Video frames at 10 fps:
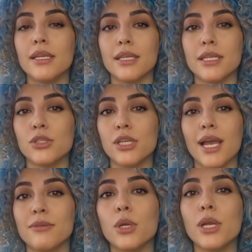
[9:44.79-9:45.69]
It should
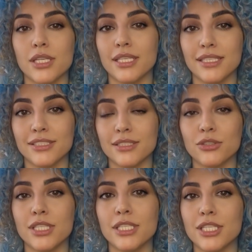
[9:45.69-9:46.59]
have oil in its
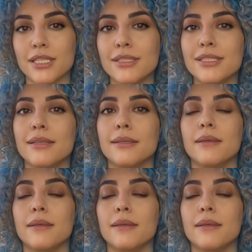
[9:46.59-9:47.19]
ingredients.